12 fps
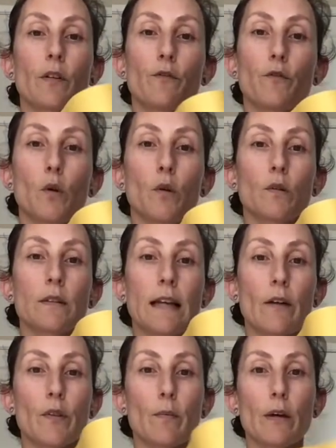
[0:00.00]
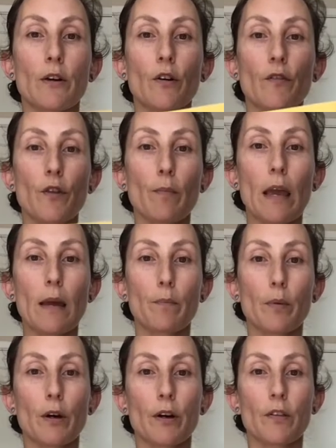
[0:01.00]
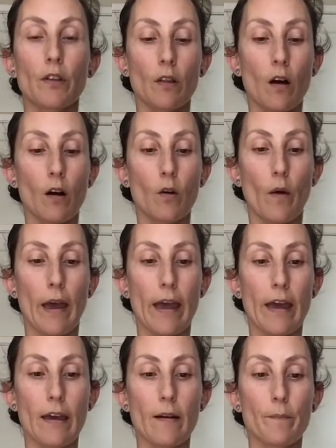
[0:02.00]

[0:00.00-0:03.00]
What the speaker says: fold down the middle of the paper the long way.